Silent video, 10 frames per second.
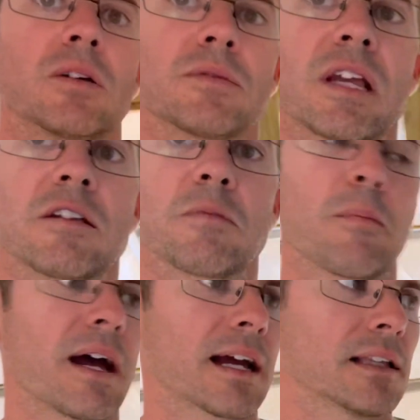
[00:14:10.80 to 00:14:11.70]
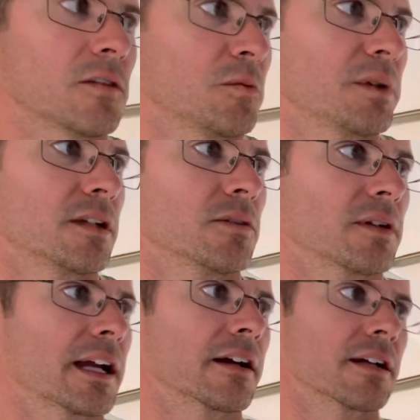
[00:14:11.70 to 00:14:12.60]
it saves my back a little bit on
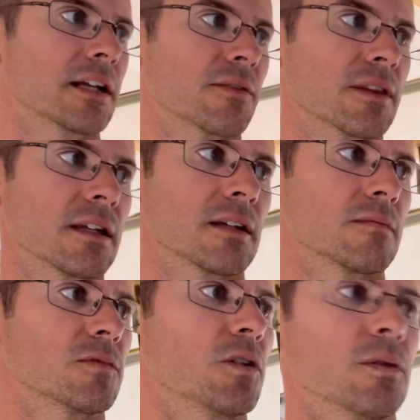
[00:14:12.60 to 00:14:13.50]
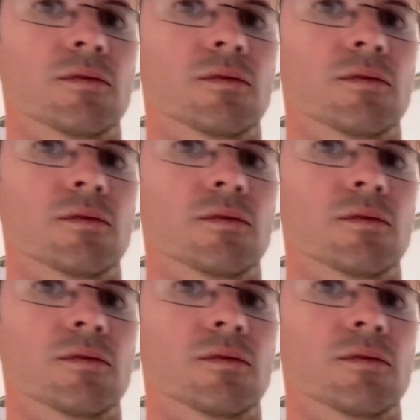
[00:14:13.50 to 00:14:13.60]
carrying everything to and